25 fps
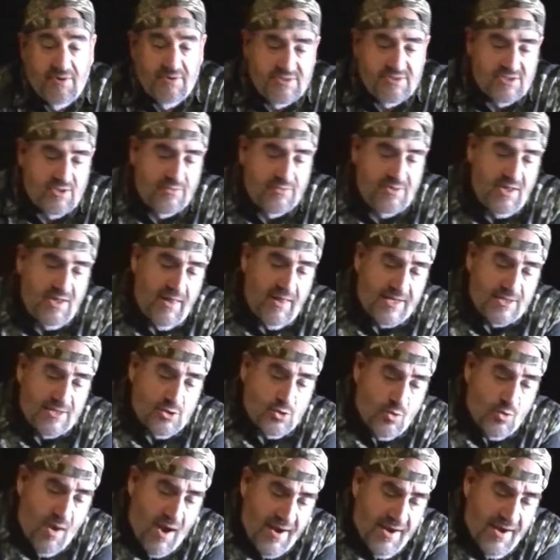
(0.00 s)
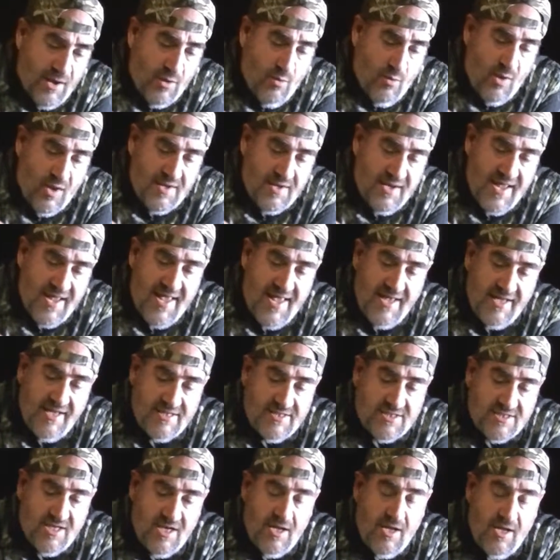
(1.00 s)
So the electronic one
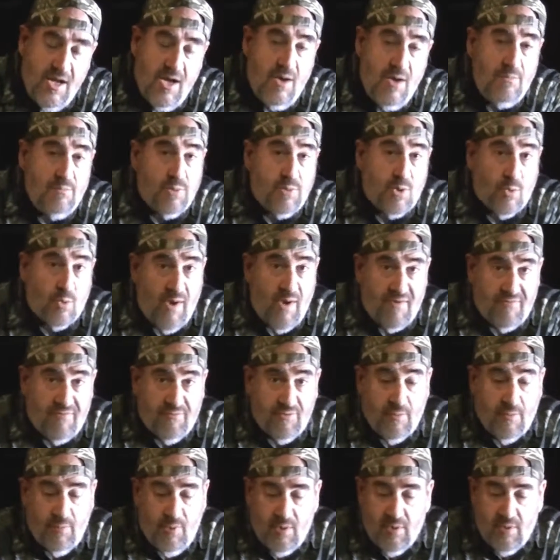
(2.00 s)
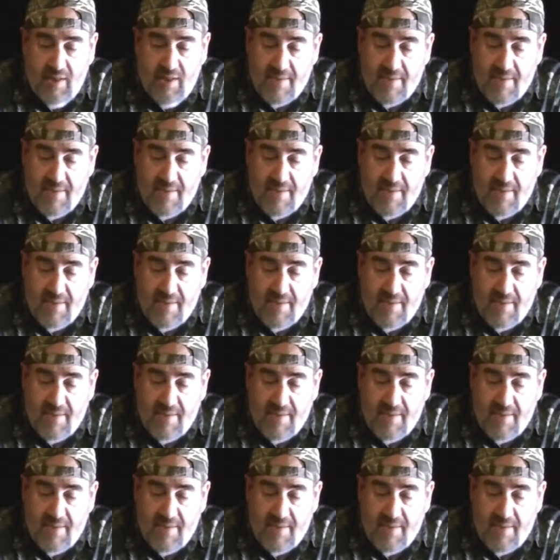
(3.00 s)
is preferable.